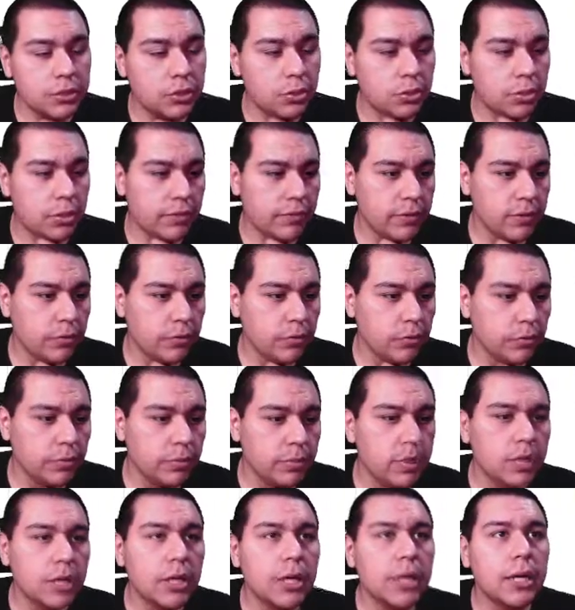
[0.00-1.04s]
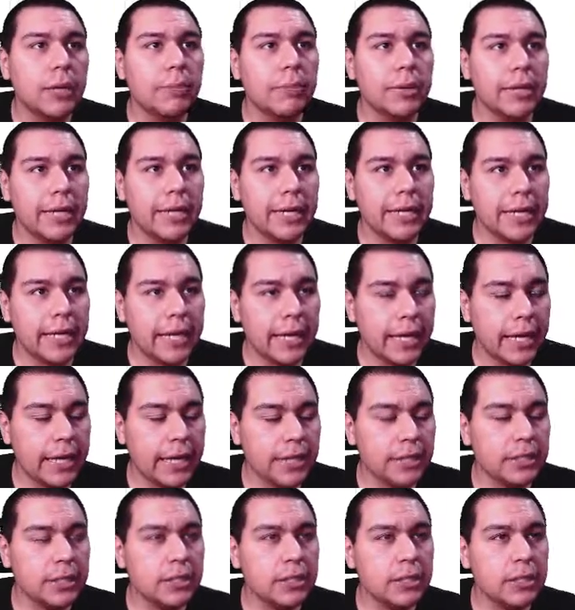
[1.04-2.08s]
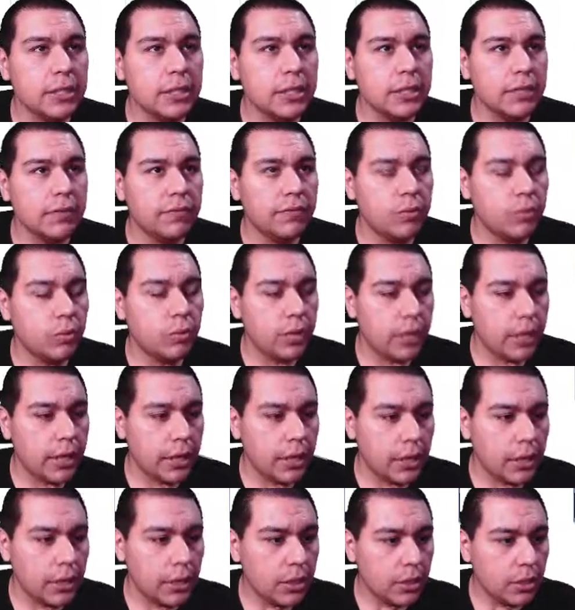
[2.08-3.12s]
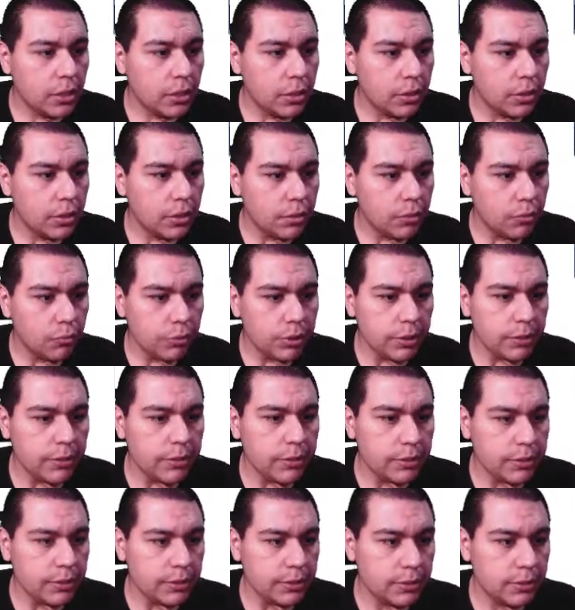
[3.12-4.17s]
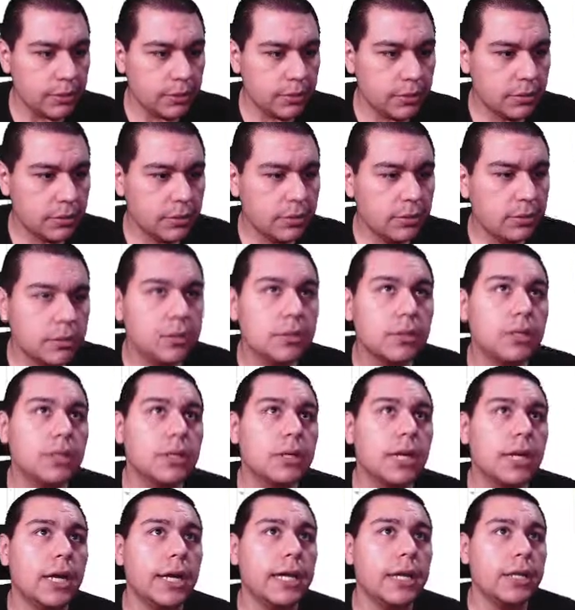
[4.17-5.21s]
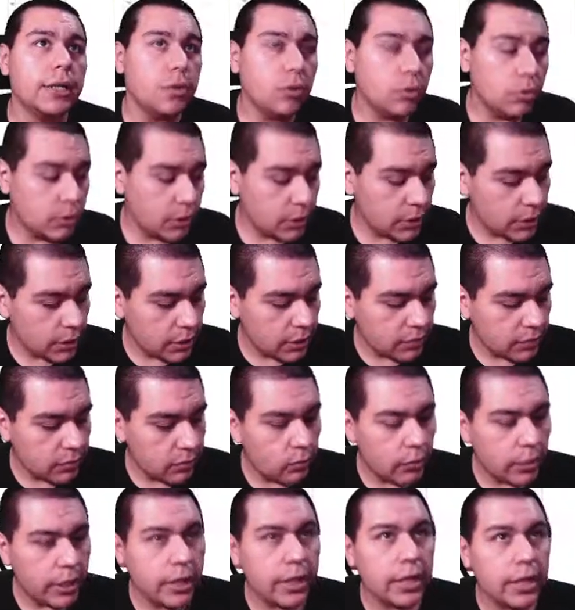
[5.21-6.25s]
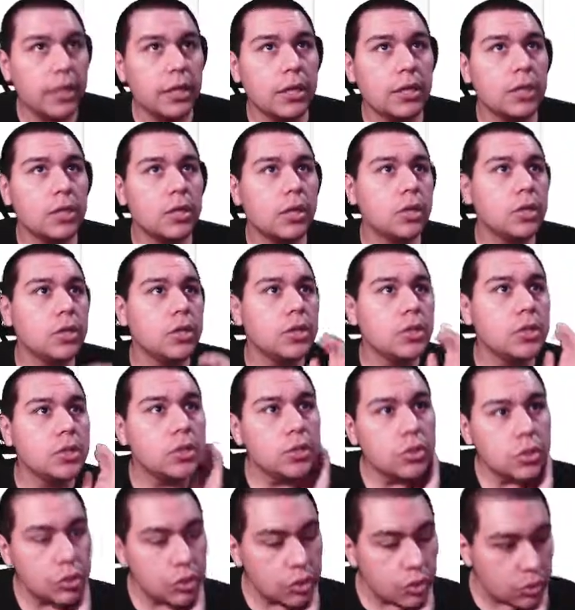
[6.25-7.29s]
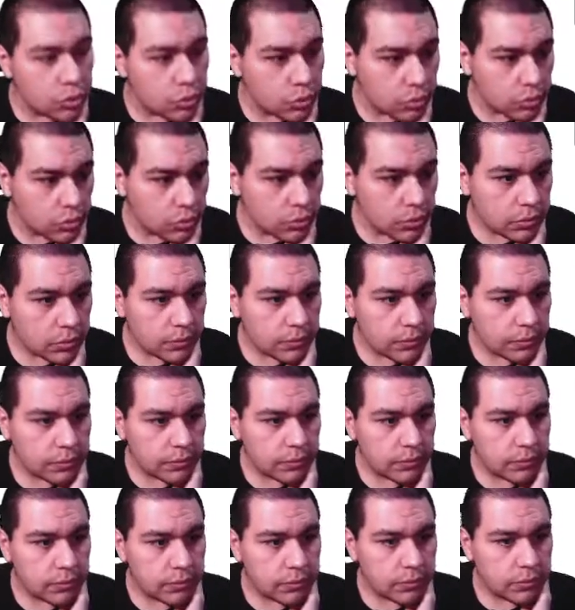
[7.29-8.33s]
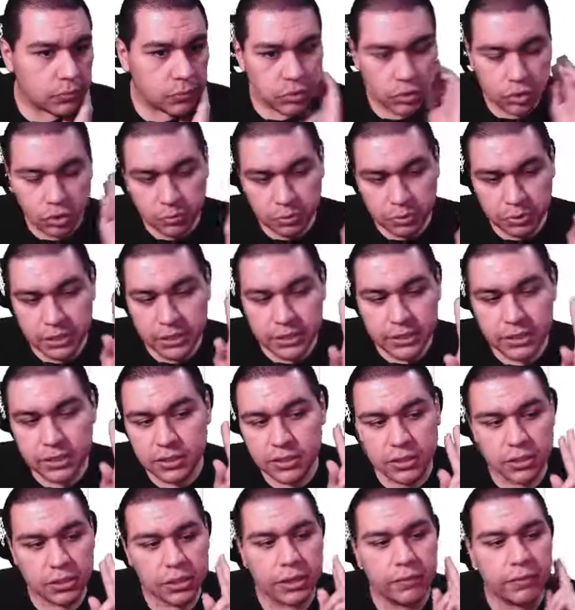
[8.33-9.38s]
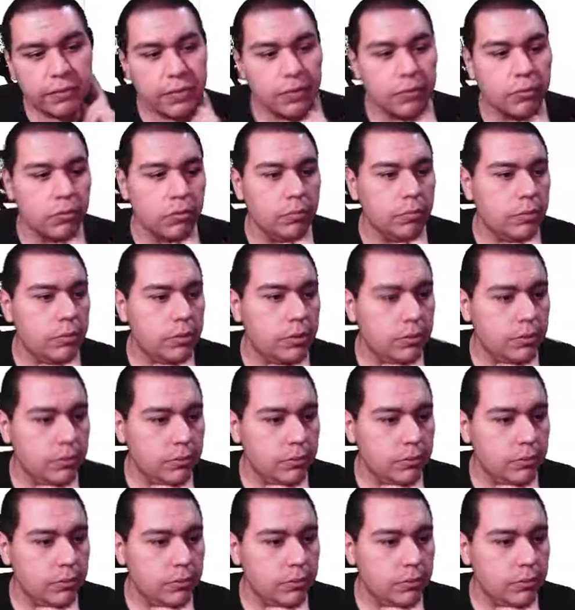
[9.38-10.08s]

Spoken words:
to every group, but I can't give away 3 pieces. I can only give away 2. 2 pieces to every group.